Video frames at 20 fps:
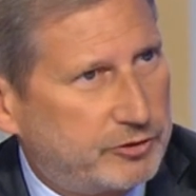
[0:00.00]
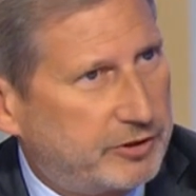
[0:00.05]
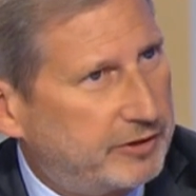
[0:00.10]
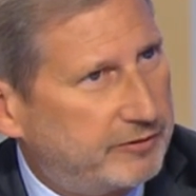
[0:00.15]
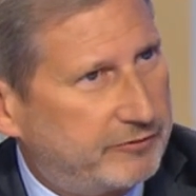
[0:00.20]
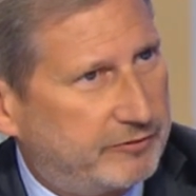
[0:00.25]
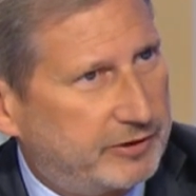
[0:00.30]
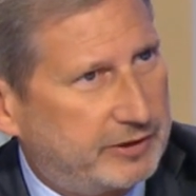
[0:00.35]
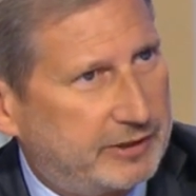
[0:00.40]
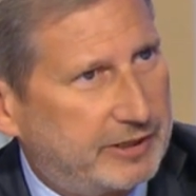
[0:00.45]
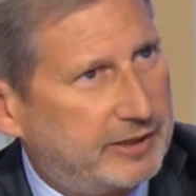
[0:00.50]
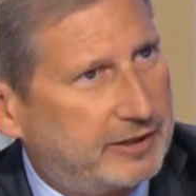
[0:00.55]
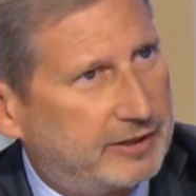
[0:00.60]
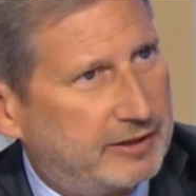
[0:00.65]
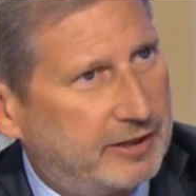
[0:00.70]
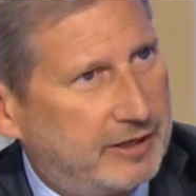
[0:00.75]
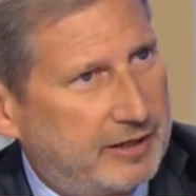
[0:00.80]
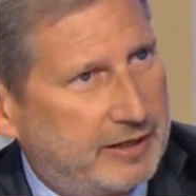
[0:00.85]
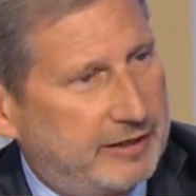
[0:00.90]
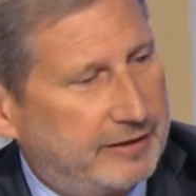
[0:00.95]
if I take
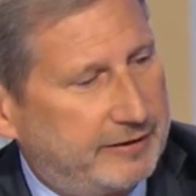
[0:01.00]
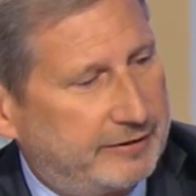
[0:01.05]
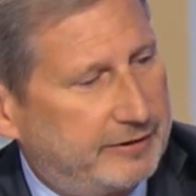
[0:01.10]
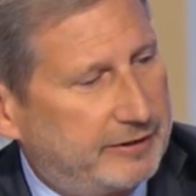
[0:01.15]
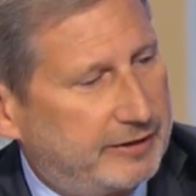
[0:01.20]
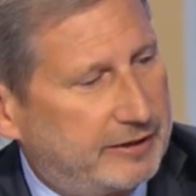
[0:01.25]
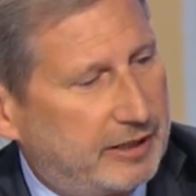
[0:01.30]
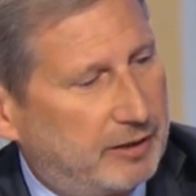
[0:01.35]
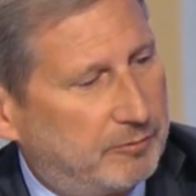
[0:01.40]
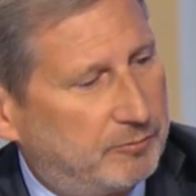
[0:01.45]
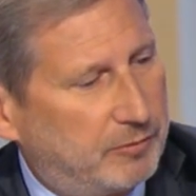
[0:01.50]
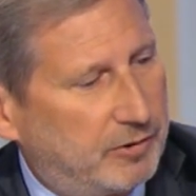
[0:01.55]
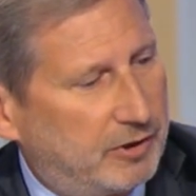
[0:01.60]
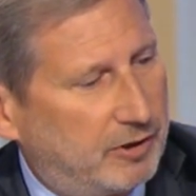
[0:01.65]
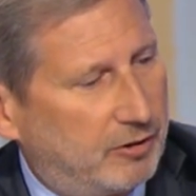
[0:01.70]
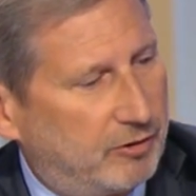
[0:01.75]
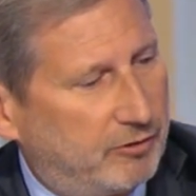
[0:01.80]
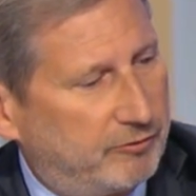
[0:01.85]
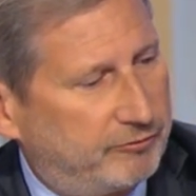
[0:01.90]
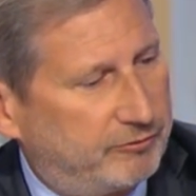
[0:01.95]
the number
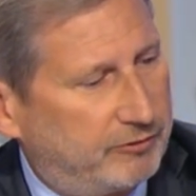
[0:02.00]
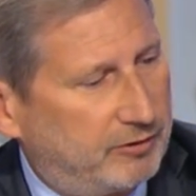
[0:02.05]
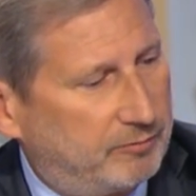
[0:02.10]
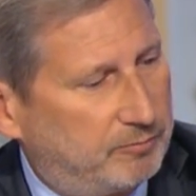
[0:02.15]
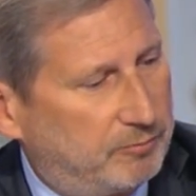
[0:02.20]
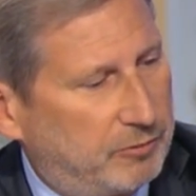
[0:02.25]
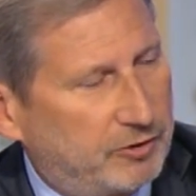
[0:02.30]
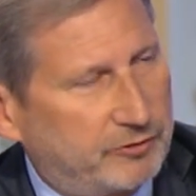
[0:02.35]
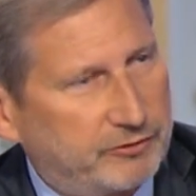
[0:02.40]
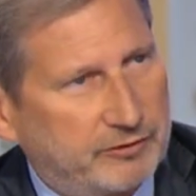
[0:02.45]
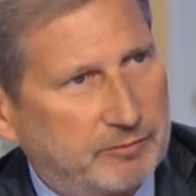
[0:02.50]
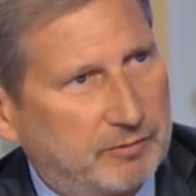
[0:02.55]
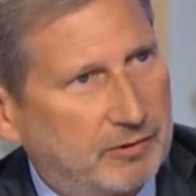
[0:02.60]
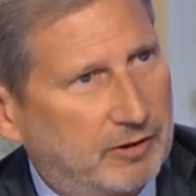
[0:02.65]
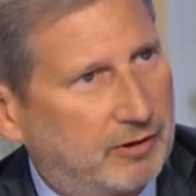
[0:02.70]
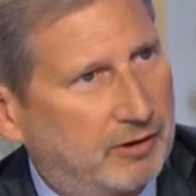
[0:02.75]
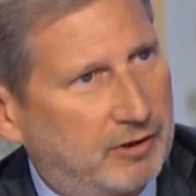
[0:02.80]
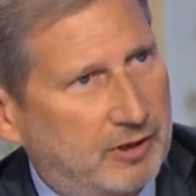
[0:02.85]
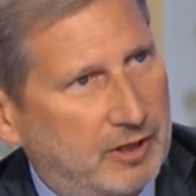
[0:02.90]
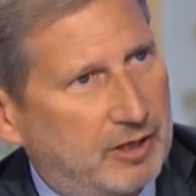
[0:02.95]
of uh,
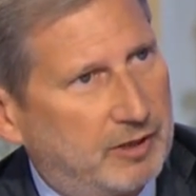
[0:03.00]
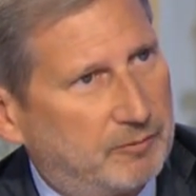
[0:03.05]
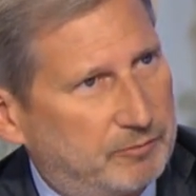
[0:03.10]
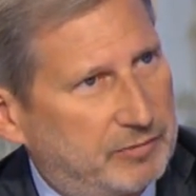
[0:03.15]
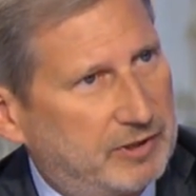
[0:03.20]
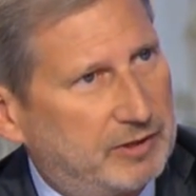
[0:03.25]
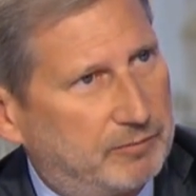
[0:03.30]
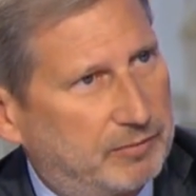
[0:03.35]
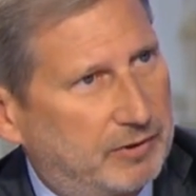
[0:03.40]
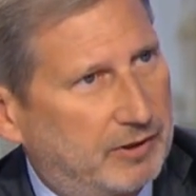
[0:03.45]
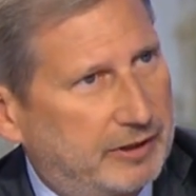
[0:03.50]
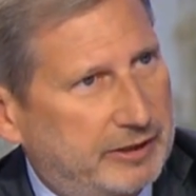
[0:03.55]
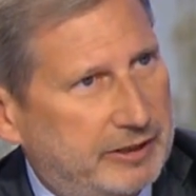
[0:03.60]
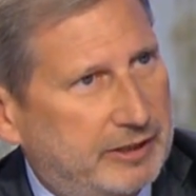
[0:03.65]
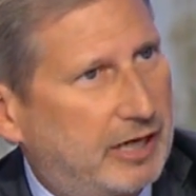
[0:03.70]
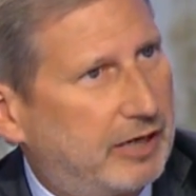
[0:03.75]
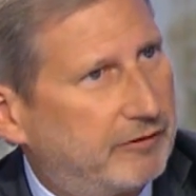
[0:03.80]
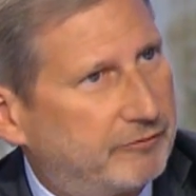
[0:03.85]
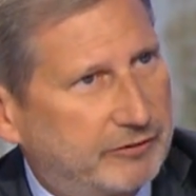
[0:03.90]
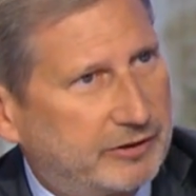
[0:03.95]
possible people in
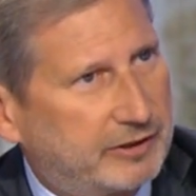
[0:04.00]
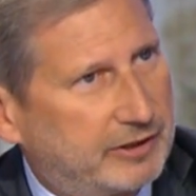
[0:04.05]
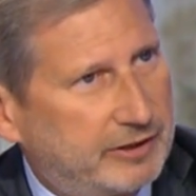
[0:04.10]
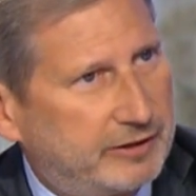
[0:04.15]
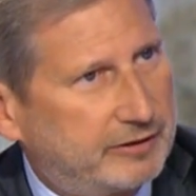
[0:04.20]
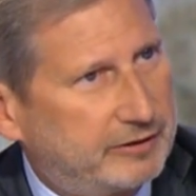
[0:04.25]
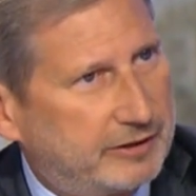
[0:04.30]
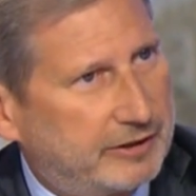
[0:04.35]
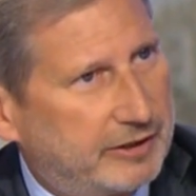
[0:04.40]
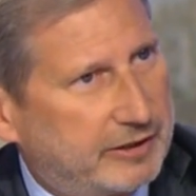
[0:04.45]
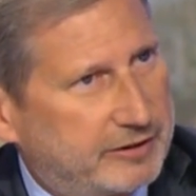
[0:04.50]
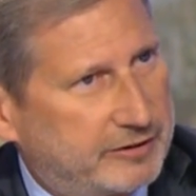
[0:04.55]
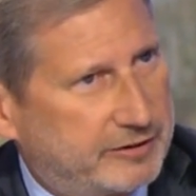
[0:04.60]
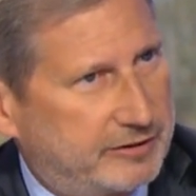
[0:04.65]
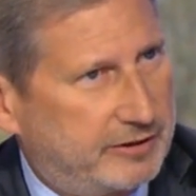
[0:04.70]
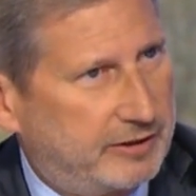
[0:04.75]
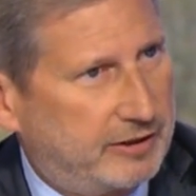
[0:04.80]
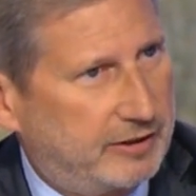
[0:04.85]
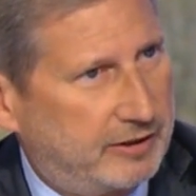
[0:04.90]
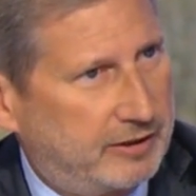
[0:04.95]
Africa in the
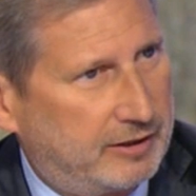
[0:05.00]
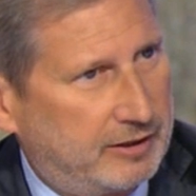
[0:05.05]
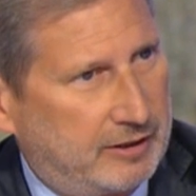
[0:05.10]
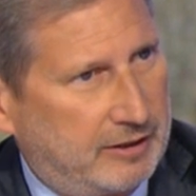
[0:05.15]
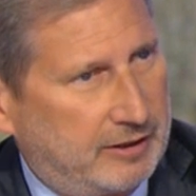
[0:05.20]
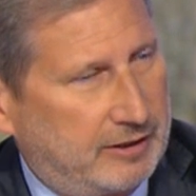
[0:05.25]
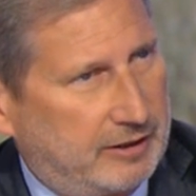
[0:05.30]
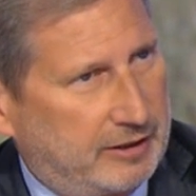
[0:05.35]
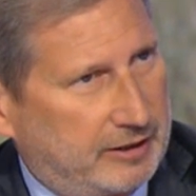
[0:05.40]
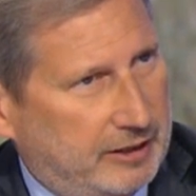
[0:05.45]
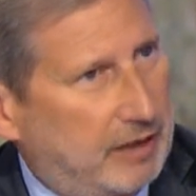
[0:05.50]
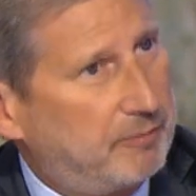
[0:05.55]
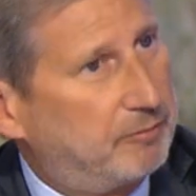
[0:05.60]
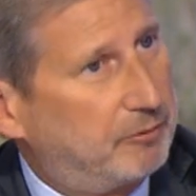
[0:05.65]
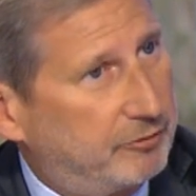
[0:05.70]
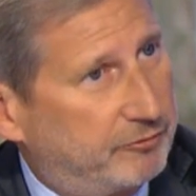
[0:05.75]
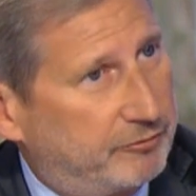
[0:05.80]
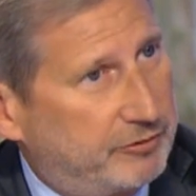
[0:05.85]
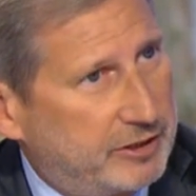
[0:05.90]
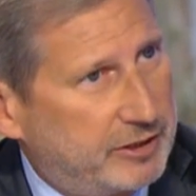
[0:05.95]
next uh, couple
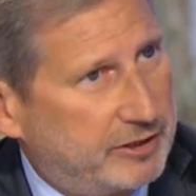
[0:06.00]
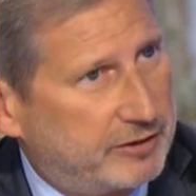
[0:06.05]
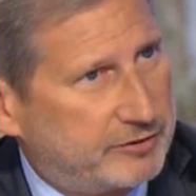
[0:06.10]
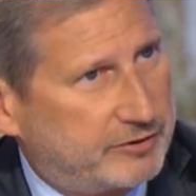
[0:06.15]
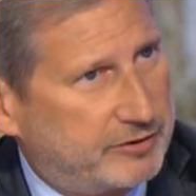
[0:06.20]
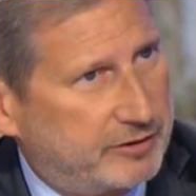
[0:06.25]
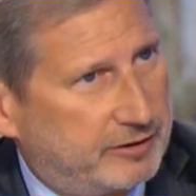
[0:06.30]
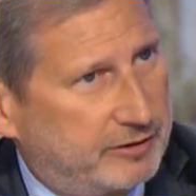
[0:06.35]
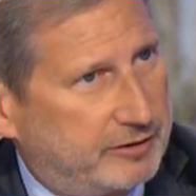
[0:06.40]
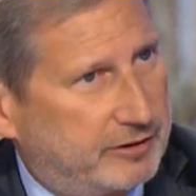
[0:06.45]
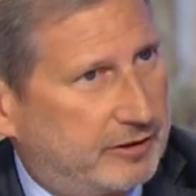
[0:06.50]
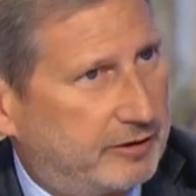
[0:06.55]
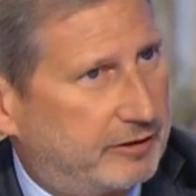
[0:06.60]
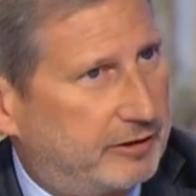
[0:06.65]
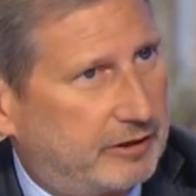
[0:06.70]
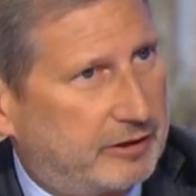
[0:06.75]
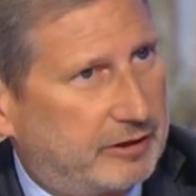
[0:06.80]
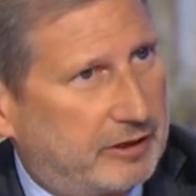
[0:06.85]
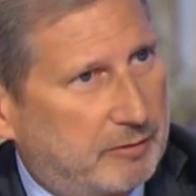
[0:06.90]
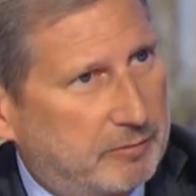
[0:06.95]
of years and the,
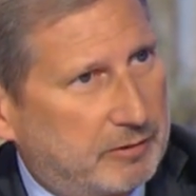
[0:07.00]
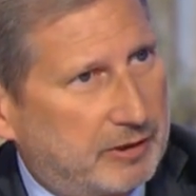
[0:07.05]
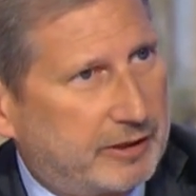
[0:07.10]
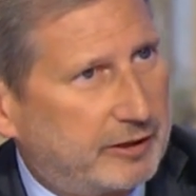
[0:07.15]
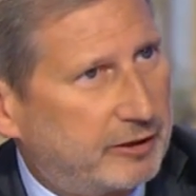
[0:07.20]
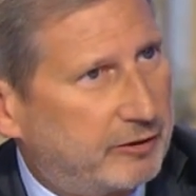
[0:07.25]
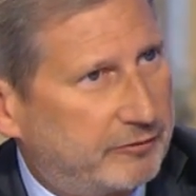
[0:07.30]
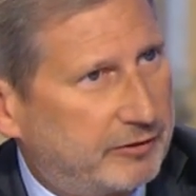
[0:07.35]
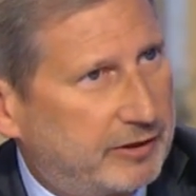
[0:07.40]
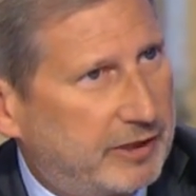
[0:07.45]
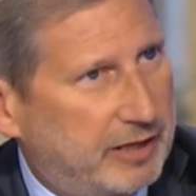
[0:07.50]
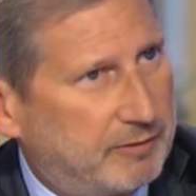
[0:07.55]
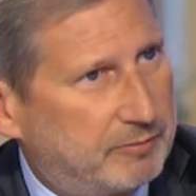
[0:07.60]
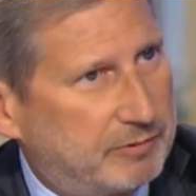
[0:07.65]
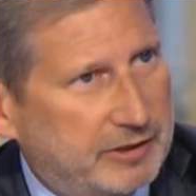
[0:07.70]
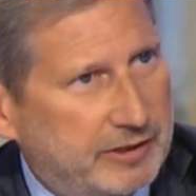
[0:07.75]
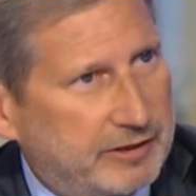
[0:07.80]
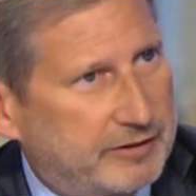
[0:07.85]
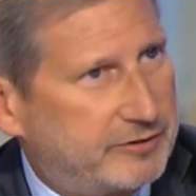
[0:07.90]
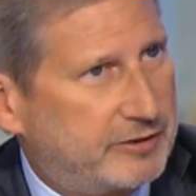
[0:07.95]
the, doubling of
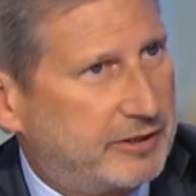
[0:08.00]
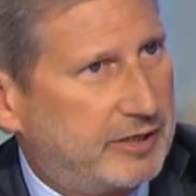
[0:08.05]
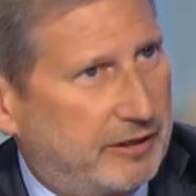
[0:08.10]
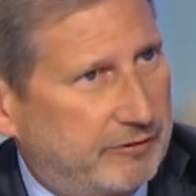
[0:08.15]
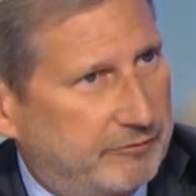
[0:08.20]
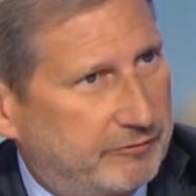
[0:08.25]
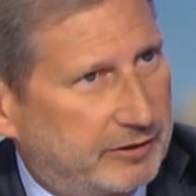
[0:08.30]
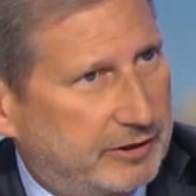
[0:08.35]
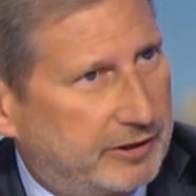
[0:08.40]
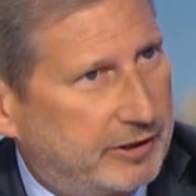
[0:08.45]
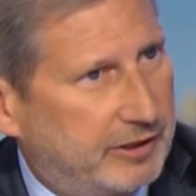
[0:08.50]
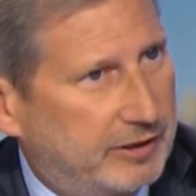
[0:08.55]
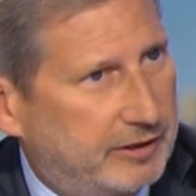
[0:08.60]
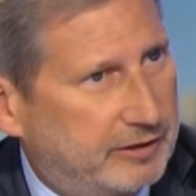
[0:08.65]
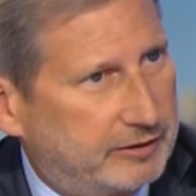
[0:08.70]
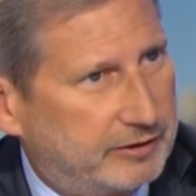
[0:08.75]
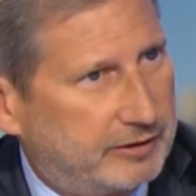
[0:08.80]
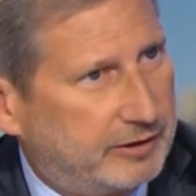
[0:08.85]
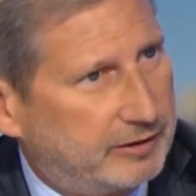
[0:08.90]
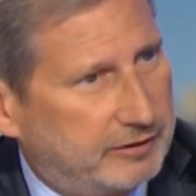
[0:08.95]
inhabitants in Africa
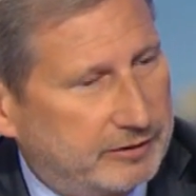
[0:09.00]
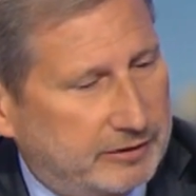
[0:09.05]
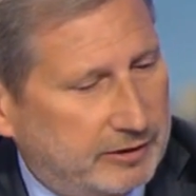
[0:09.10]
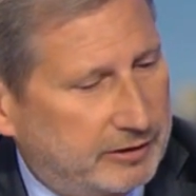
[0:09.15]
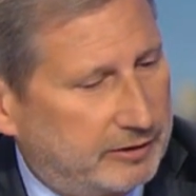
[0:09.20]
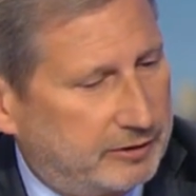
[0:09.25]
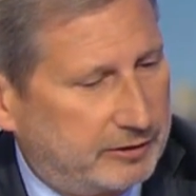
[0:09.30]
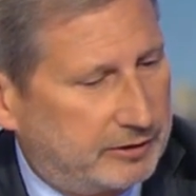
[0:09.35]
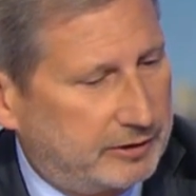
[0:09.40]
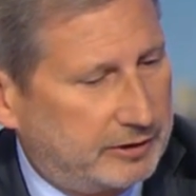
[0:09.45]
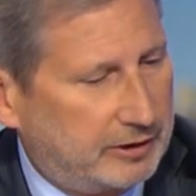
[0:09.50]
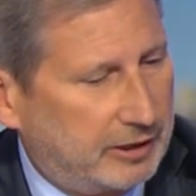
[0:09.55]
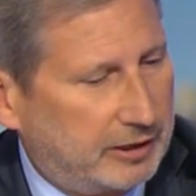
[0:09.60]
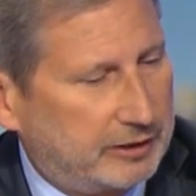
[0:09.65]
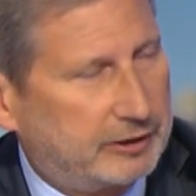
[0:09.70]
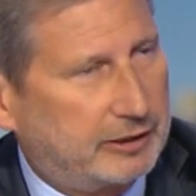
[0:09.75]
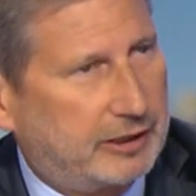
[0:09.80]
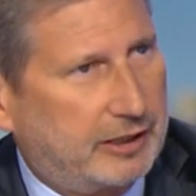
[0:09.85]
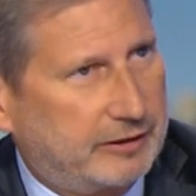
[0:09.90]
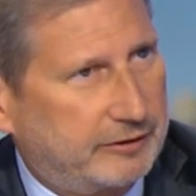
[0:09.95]
and, and, and in
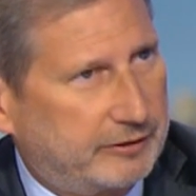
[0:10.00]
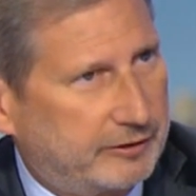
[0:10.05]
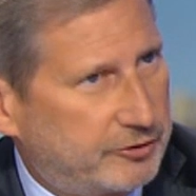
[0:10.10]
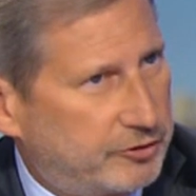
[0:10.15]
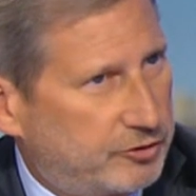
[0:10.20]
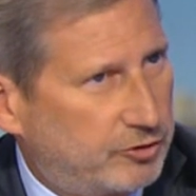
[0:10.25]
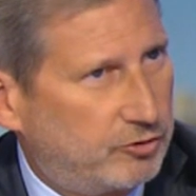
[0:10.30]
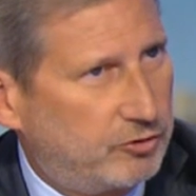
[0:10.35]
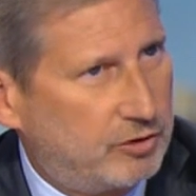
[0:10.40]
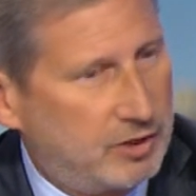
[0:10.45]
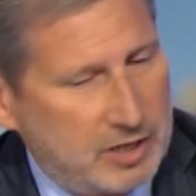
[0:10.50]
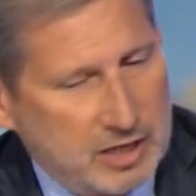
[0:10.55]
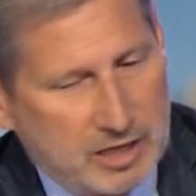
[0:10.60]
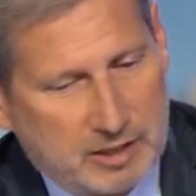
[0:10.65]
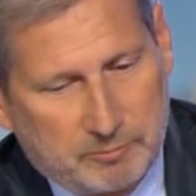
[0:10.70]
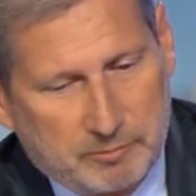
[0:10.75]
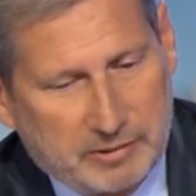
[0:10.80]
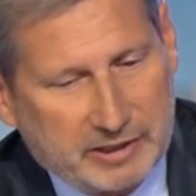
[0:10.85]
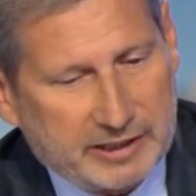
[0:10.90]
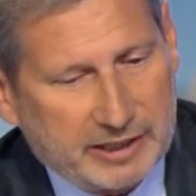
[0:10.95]
other countries. So
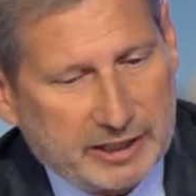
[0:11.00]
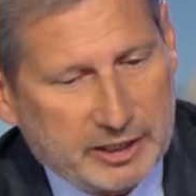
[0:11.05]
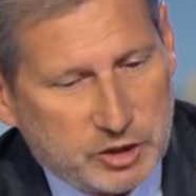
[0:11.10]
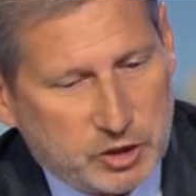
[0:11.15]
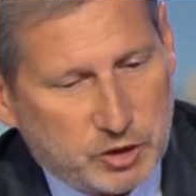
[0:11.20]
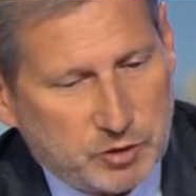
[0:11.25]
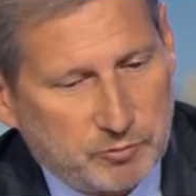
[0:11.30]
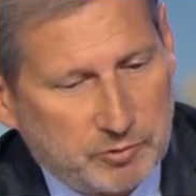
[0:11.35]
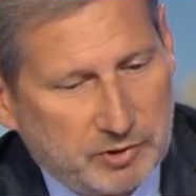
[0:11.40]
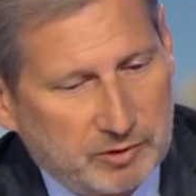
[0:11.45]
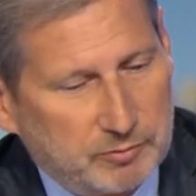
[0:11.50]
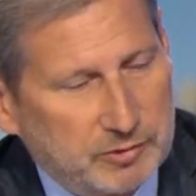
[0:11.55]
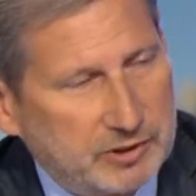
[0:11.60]
migration will be